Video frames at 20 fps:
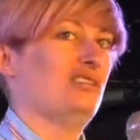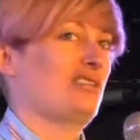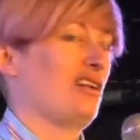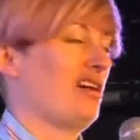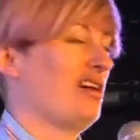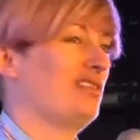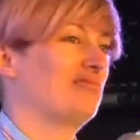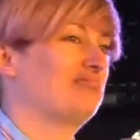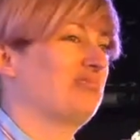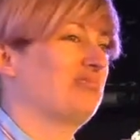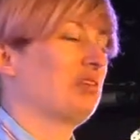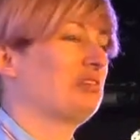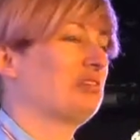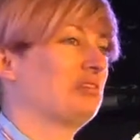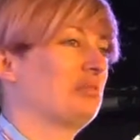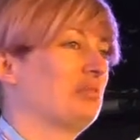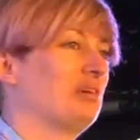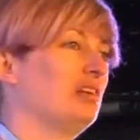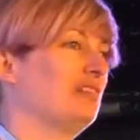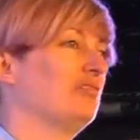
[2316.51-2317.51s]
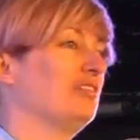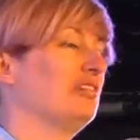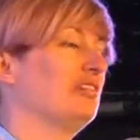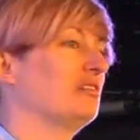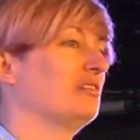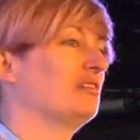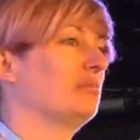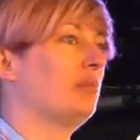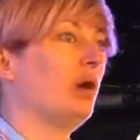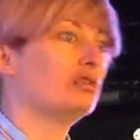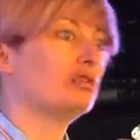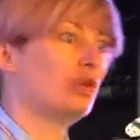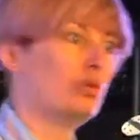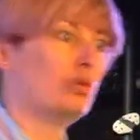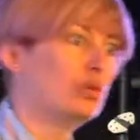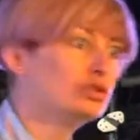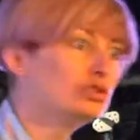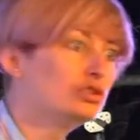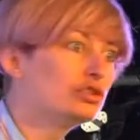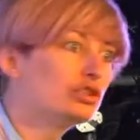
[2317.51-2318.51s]
I don't do anything, but I don't
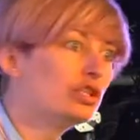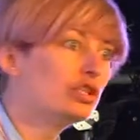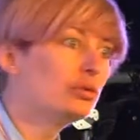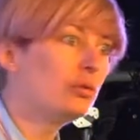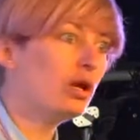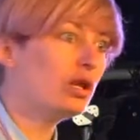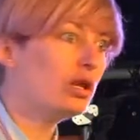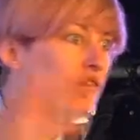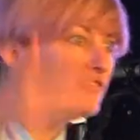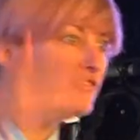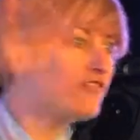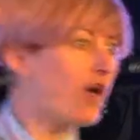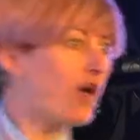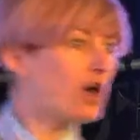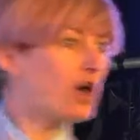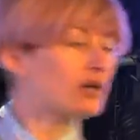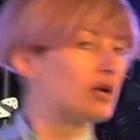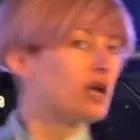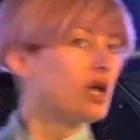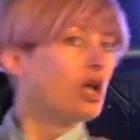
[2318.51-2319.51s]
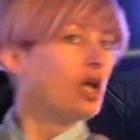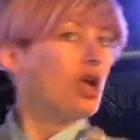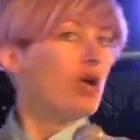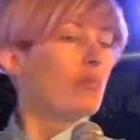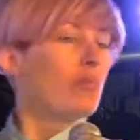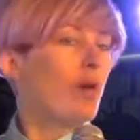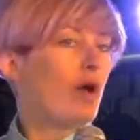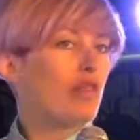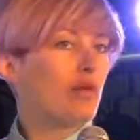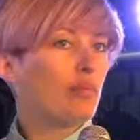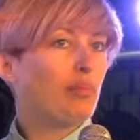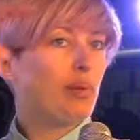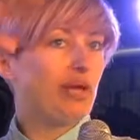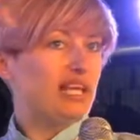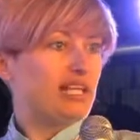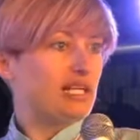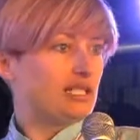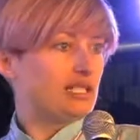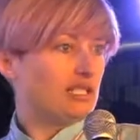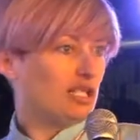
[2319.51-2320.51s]
want to. I live like by the
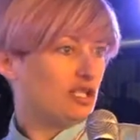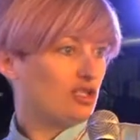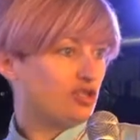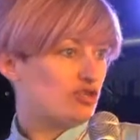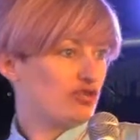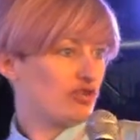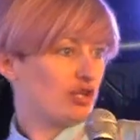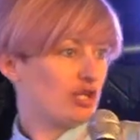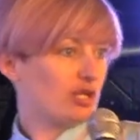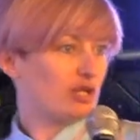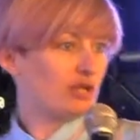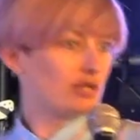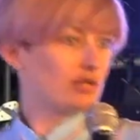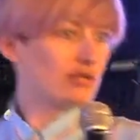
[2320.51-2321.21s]
Peak District.